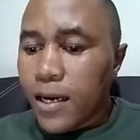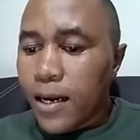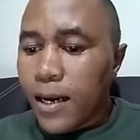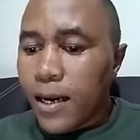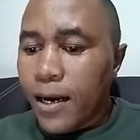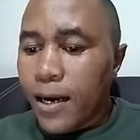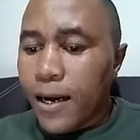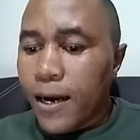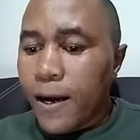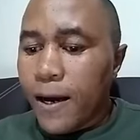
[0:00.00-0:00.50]

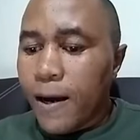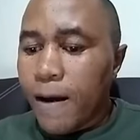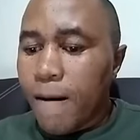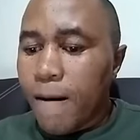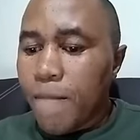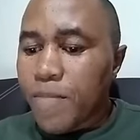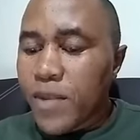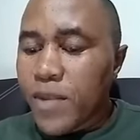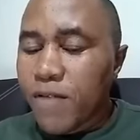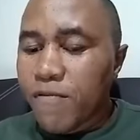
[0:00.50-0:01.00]

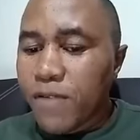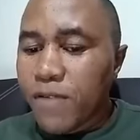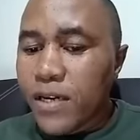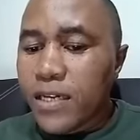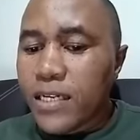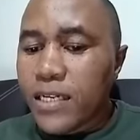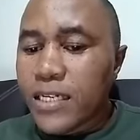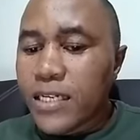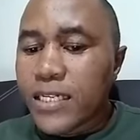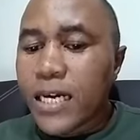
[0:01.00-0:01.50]
uh,
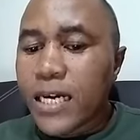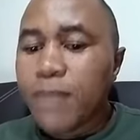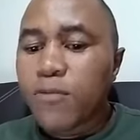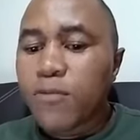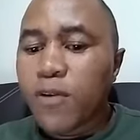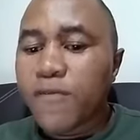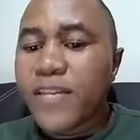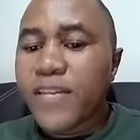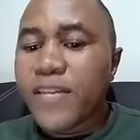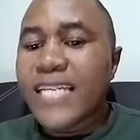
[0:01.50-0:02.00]
even in terms
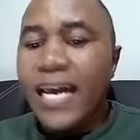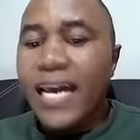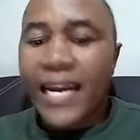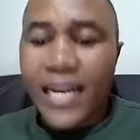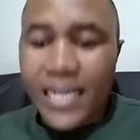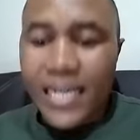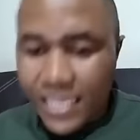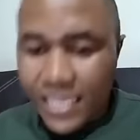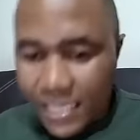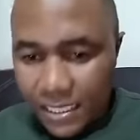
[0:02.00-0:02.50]
of the
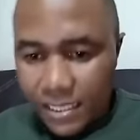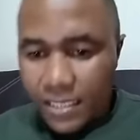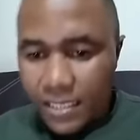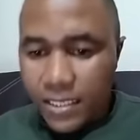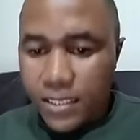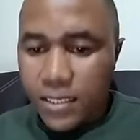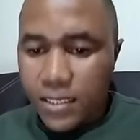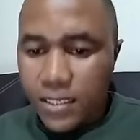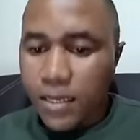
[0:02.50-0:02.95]
directions,